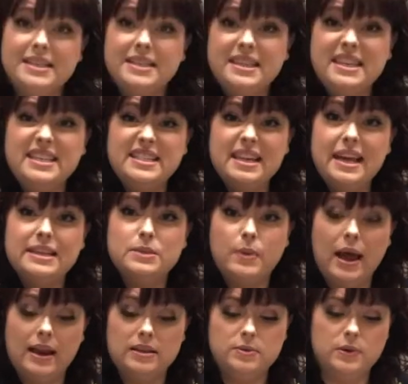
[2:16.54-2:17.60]
Season it as
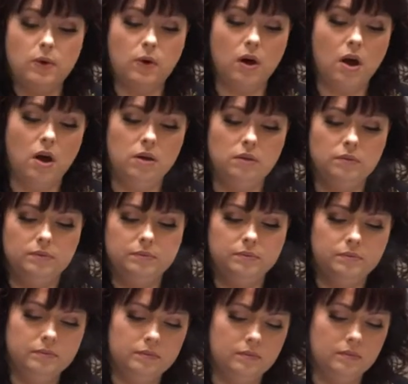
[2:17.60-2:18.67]
well as we go along.
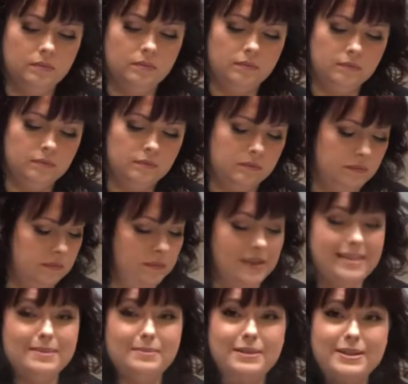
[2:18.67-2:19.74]
A
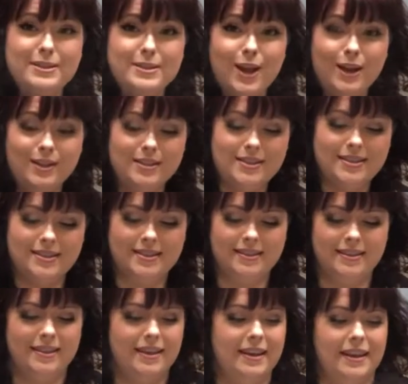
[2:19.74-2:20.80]
little bit of salt,
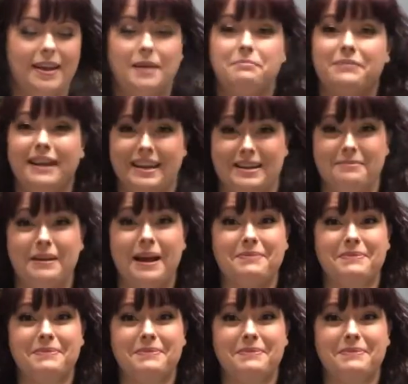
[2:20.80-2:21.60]
plenty of black